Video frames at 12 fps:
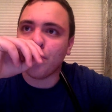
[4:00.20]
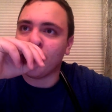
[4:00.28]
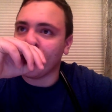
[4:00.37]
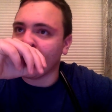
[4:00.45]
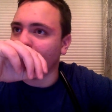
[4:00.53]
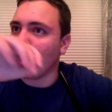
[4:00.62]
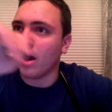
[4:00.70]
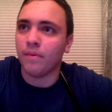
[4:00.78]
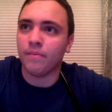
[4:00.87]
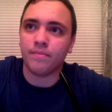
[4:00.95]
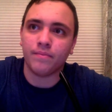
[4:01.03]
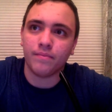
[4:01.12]
the
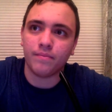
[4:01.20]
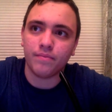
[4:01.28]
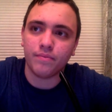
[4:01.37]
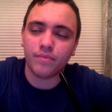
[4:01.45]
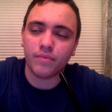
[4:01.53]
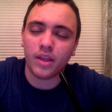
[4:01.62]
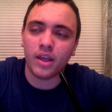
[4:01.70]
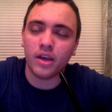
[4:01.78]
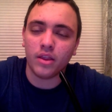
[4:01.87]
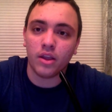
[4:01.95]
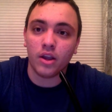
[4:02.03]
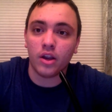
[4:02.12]
um
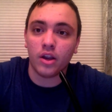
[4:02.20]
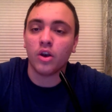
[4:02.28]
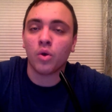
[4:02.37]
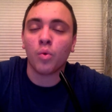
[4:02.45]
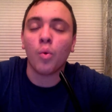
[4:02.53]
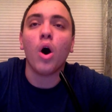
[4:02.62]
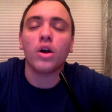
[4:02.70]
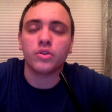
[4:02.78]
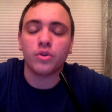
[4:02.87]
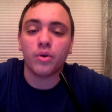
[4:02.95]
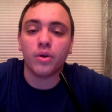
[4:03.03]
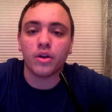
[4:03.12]
in the, in her wall
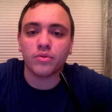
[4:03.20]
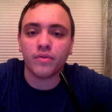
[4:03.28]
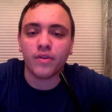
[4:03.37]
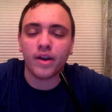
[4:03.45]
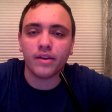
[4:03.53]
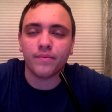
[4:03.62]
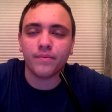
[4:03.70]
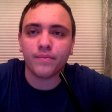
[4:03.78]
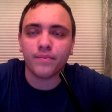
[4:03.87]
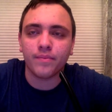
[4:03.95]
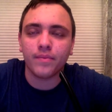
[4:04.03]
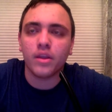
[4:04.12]
so no one else will find it.
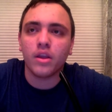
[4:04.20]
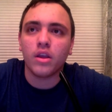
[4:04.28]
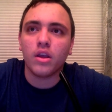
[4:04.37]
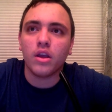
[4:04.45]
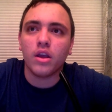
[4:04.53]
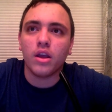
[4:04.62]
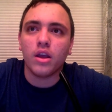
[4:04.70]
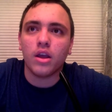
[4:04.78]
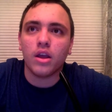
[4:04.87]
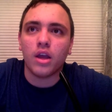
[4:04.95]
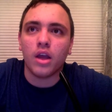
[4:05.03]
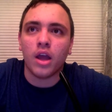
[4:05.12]

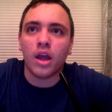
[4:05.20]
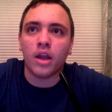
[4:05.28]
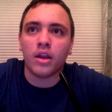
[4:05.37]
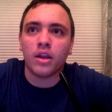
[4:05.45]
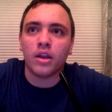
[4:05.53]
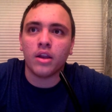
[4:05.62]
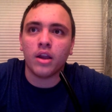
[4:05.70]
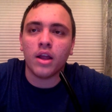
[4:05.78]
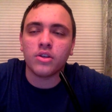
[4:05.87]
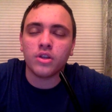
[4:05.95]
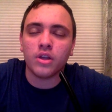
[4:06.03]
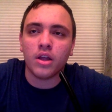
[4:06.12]
And and
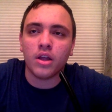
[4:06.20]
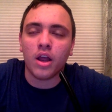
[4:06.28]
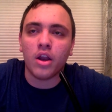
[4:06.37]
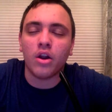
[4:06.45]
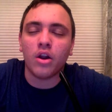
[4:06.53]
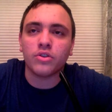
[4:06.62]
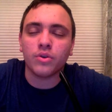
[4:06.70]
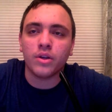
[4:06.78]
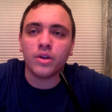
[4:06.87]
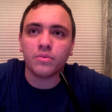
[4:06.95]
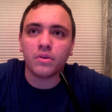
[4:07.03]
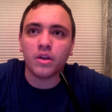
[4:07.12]
and and it also
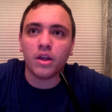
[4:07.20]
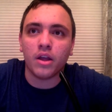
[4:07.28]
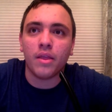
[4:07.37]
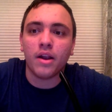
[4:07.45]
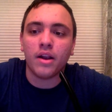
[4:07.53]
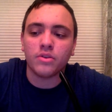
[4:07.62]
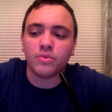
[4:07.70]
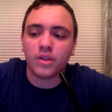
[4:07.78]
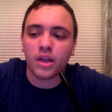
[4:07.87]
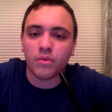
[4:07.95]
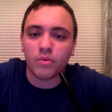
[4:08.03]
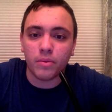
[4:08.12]
ends with and then it ends with
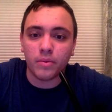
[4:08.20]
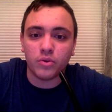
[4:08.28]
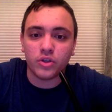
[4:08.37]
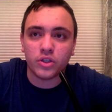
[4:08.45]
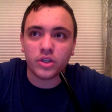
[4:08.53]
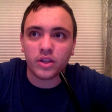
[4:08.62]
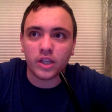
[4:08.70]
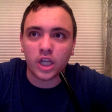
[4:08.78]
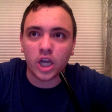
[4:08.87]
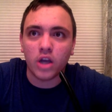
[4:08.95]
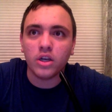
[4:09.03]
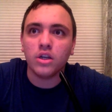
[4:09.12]
that woman who just got the
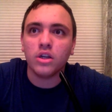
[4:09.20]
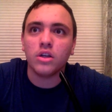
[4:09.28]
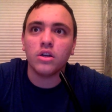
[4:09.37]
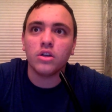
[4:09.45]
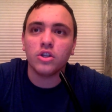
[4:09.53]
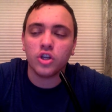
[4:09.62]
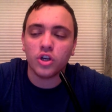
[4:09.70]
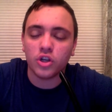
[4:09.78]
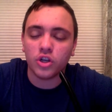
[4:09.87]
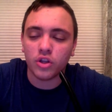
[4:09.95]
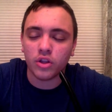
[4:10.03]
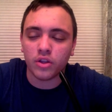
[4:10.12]
gun.
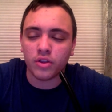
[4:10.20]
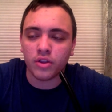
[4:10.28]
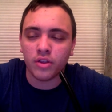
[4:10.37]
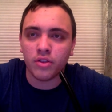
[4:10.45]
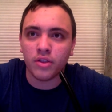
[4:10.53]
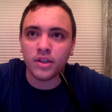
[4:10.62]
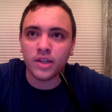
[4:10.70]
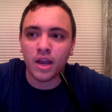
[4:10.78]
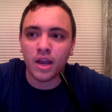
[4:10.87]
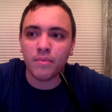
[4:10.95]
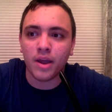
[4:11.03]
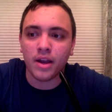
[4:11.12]
The the, the
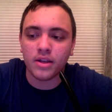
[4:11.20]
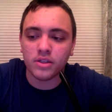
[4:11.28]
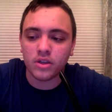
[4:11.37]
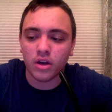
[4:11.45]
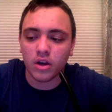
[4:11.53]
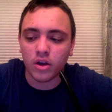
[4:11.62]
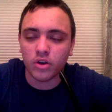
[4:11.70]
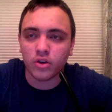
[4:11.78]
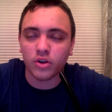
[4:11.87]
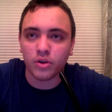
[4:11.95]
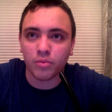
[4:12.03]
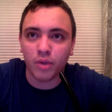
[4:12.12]
dead man is
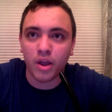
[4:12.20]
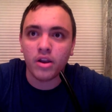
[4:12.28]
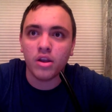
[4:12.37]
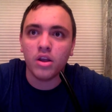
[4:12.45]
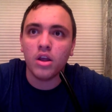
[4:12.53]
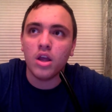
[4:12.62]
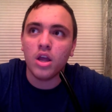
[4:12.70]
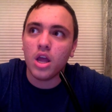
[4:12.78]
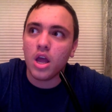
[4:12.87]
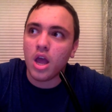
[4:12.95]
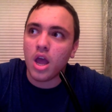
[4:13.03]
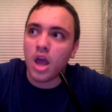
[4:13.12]
under her bed,
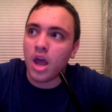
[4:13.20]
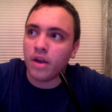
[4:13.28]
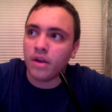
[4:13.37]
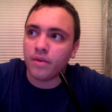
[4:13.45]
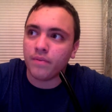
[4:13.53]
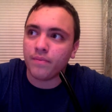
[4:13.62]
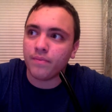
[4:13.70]
and